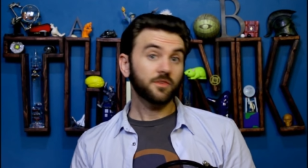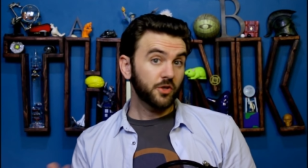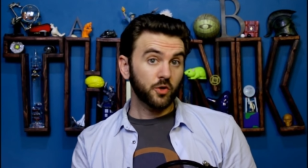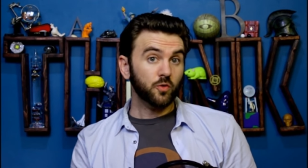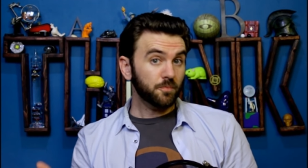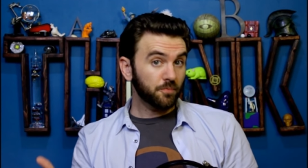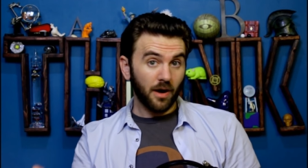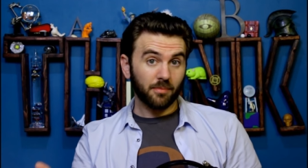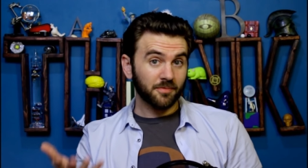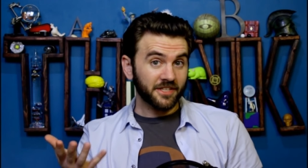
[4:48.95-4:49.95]
You
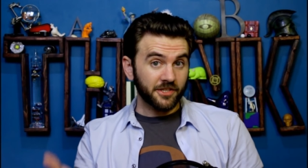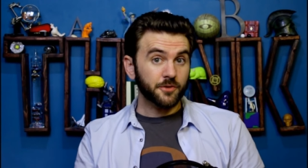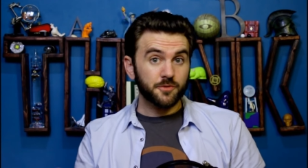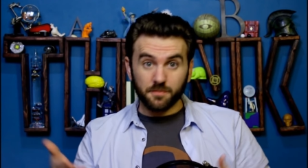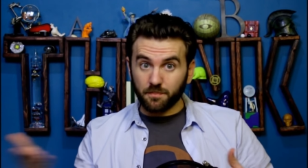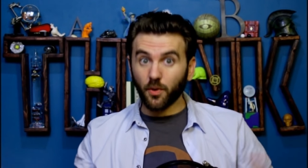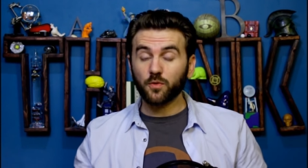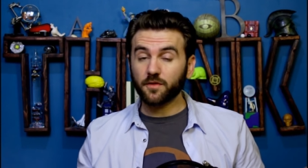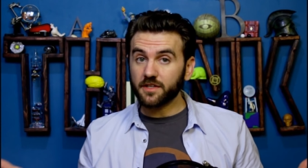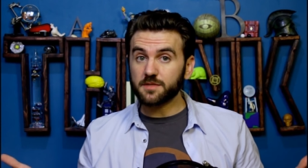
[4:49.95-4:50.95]
probably use
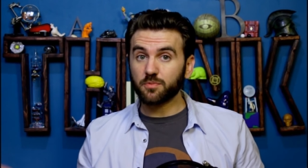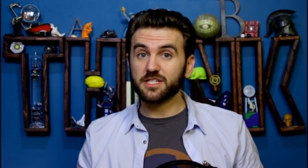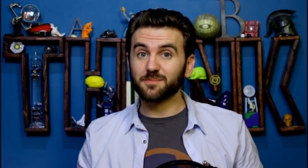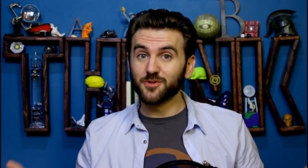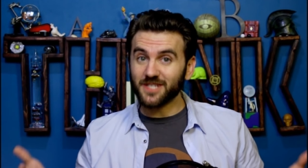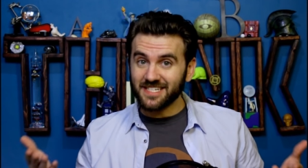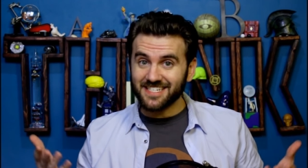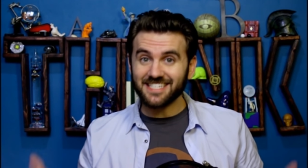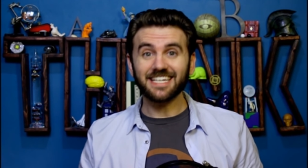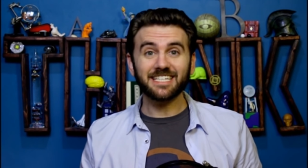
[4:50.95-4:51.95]
both of these principles
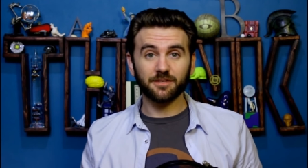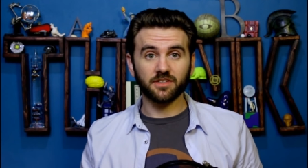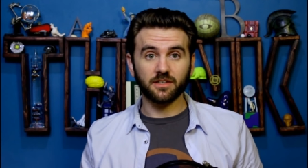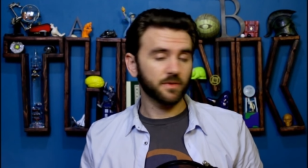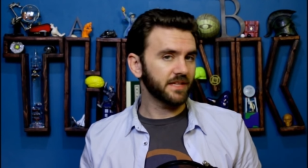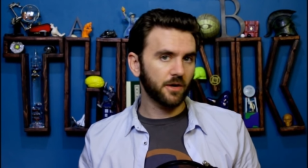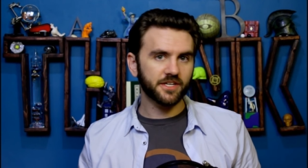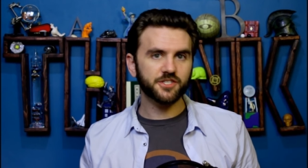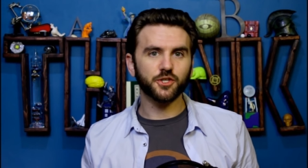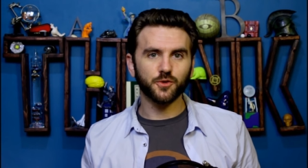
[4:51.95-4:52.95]
instinctively without
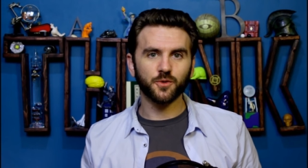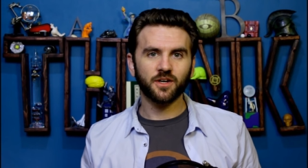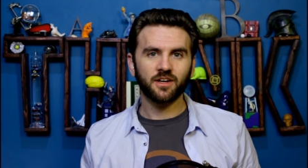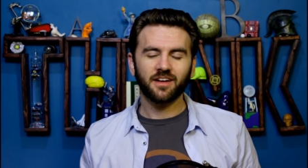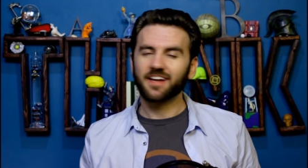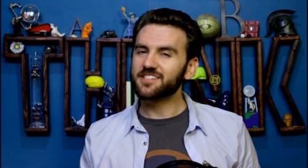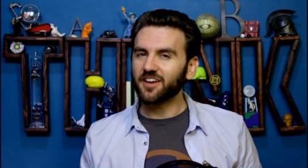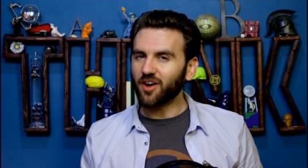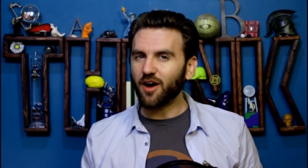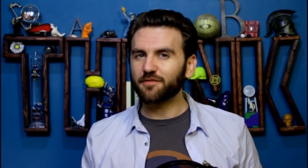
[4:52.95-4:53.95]
issue. It's
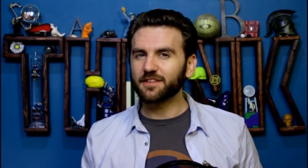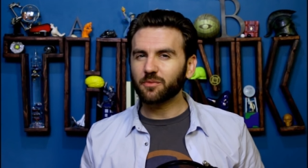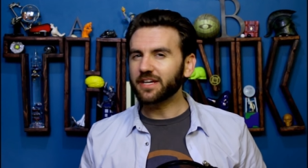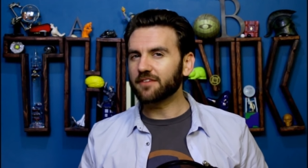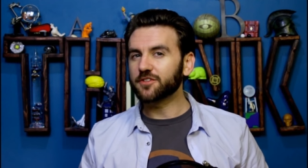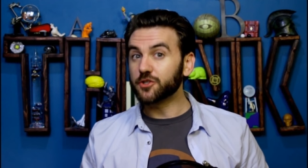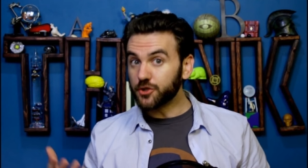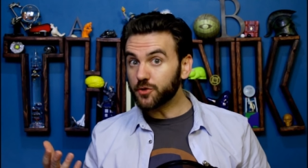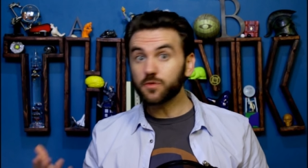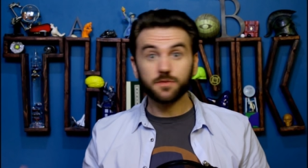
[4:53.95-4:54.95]
not often that we have to
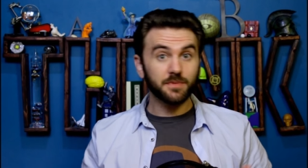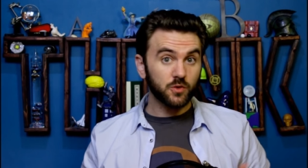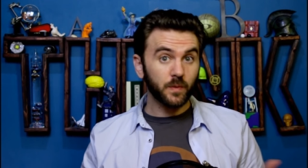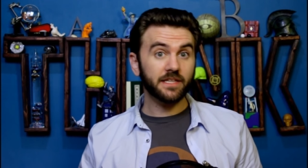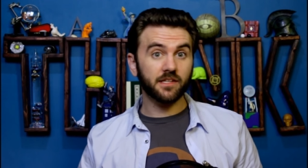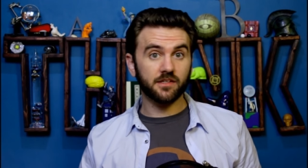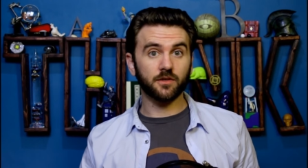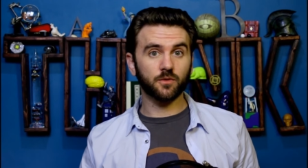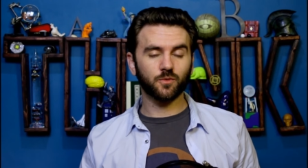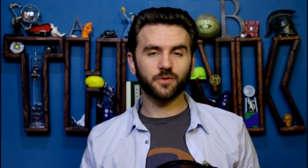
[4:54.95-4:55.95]
choose between the
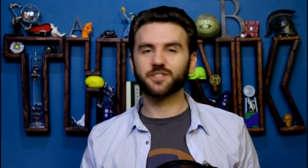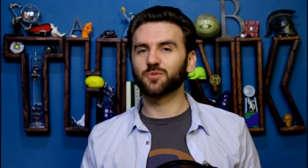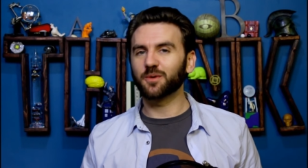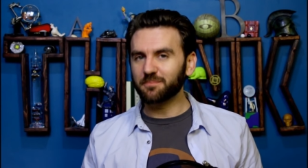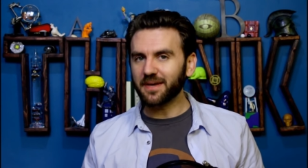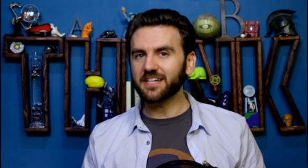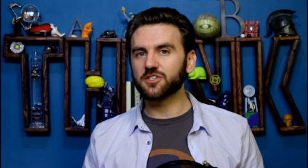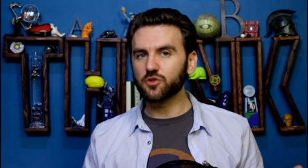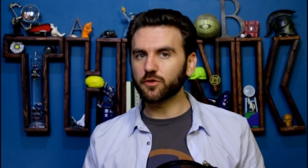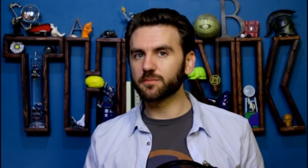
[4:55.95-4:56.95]
two, which is what
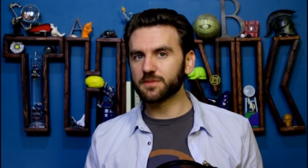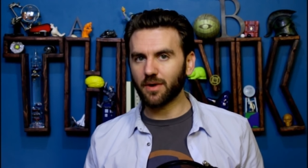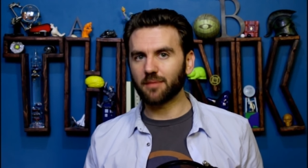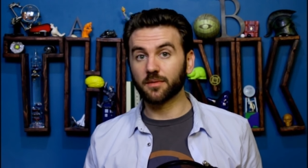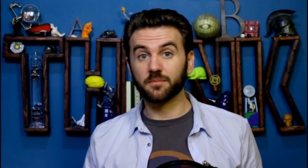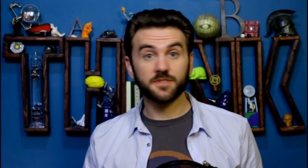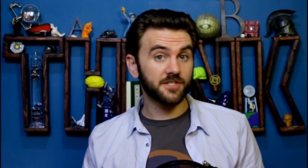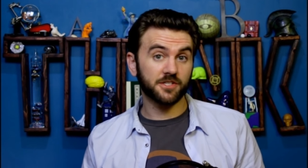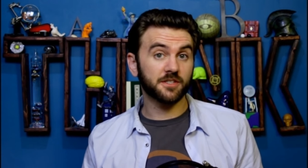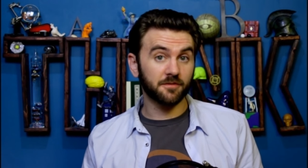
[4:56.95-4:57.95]
makes Newcomb's problem
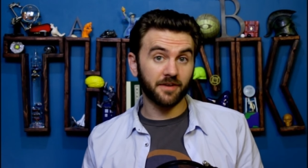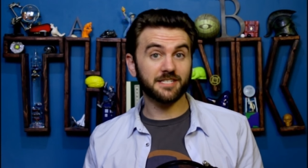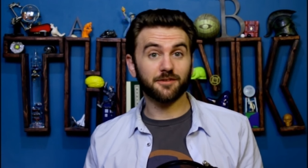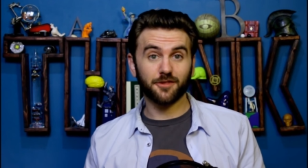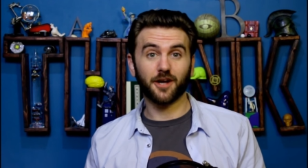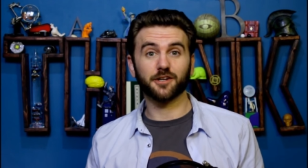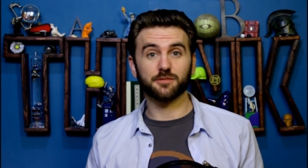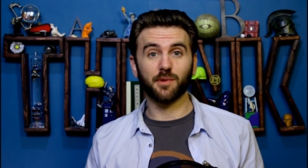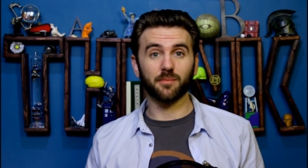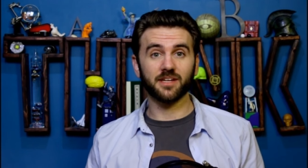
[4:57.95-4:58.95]
such a divisive thought
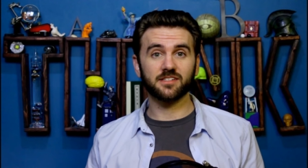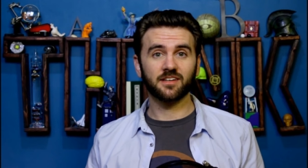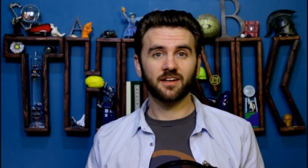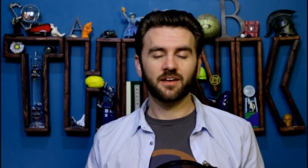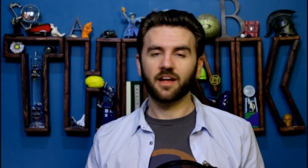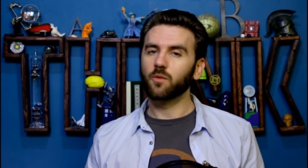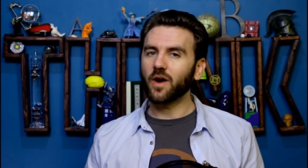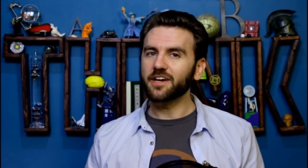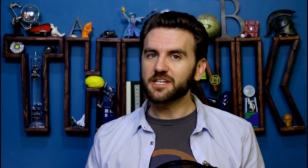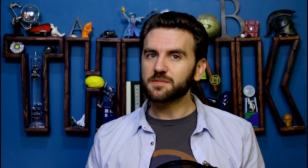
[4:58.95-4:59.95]
experiment. and
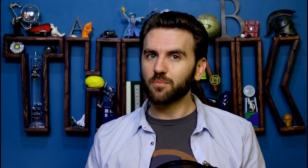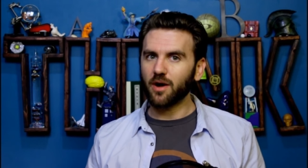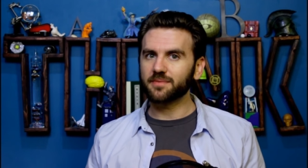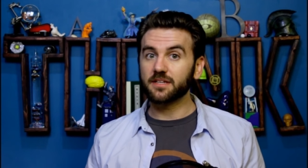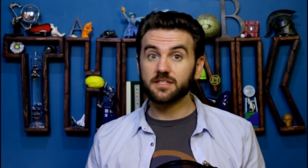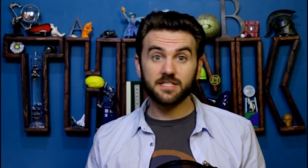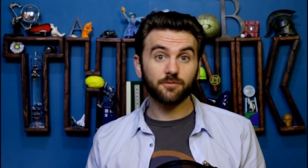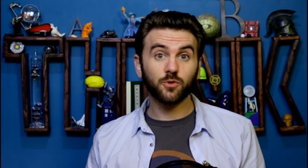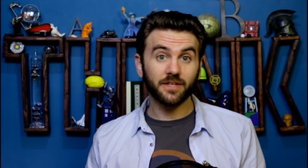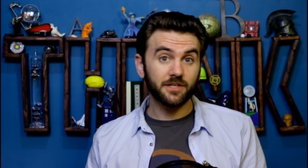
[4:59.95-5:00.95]
why it's prompted
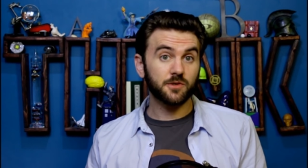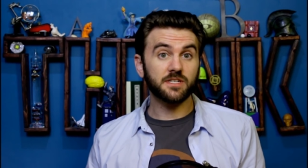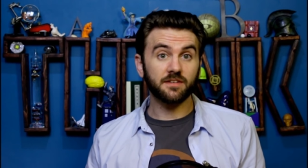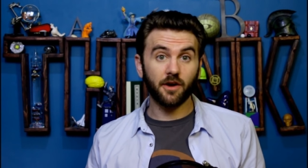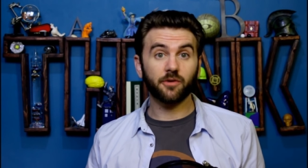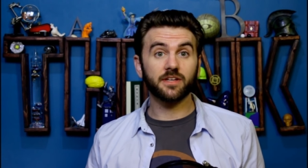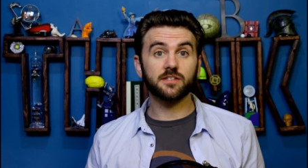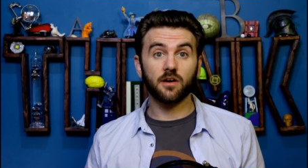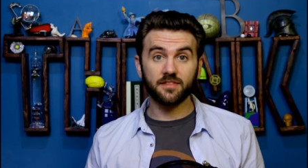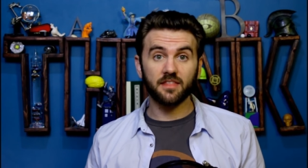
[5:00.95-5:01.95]
several interesting
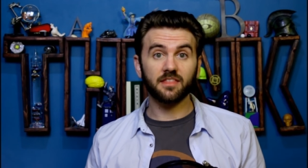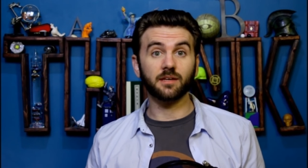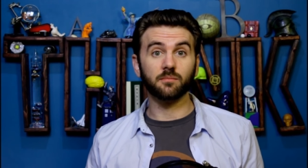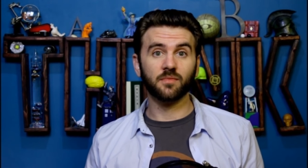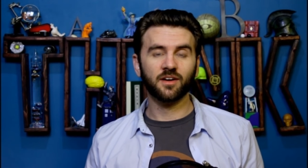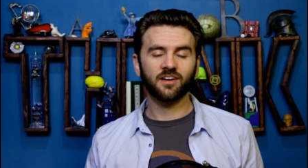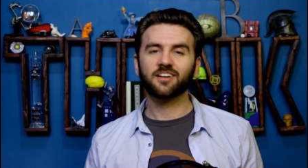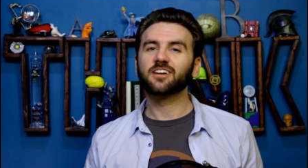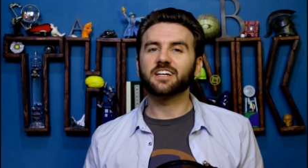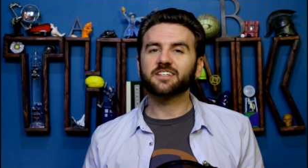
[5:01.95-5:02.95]
variants on the theme,
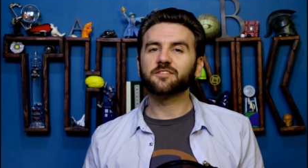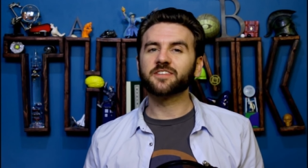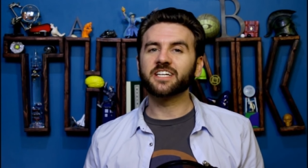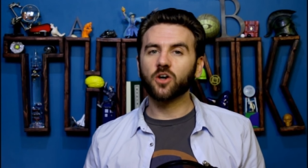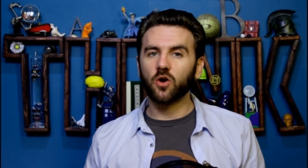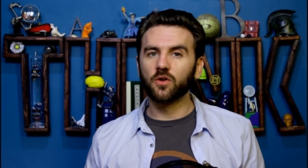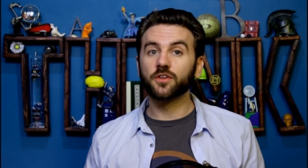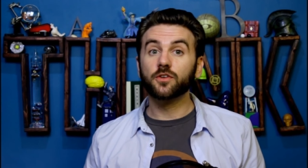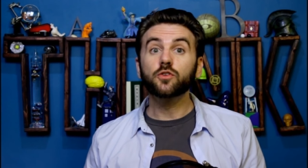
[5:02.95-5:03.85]
collectively called